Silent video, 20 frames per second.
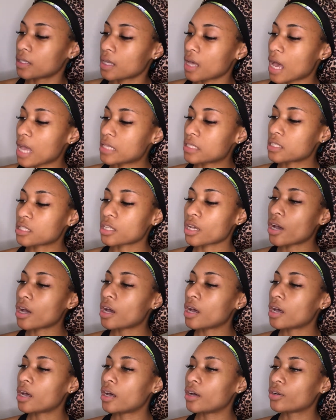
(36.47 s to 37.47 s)
I
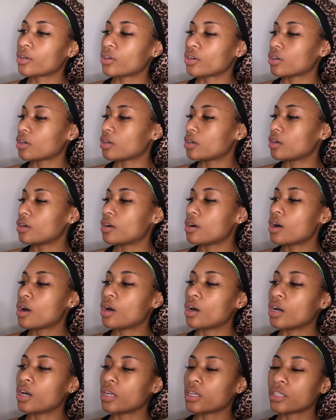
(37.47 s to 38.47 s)
saw a girl
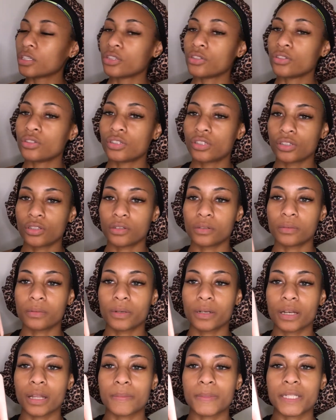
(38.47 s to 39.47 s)
on YouTube, her
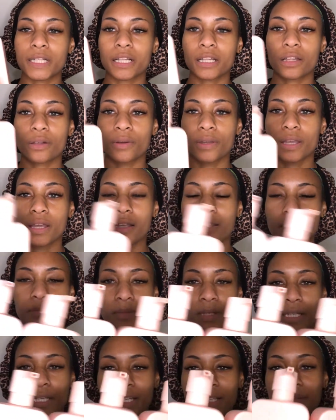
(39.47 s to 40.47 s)
name is Chloe
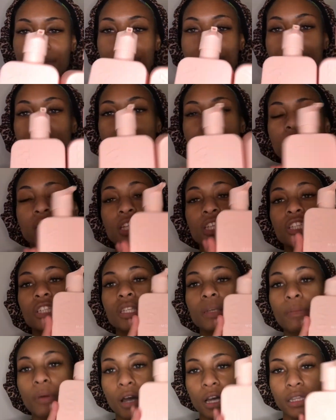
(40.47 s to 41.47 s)
Yasmin. She
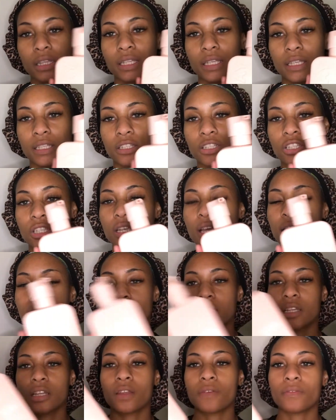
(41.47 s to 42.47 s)
bought these. She hasn't
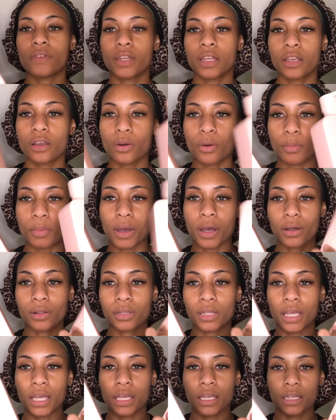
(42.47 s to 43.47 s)
done a video about
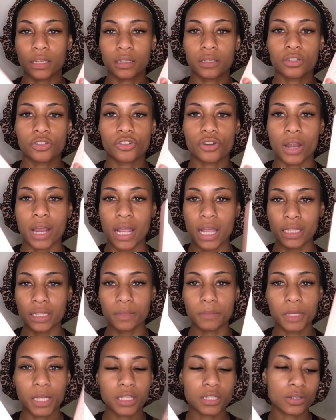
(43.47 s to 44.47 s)
like trying them
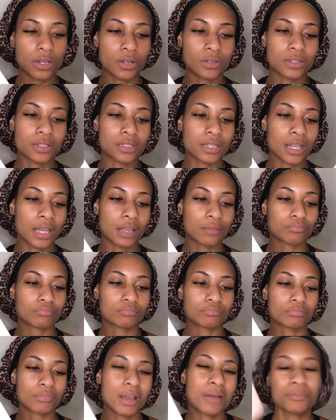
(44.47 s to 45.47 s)
yet, so I was just like,
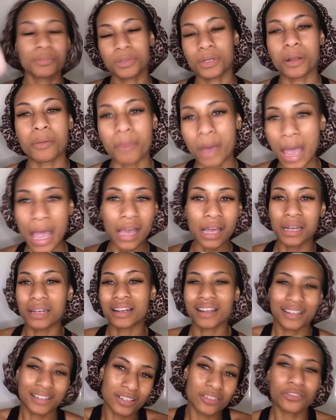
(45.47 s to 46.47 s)
I'm just gonna buy it and I
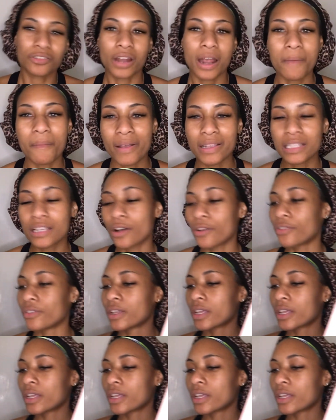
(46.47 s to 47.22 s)
can just try it myself.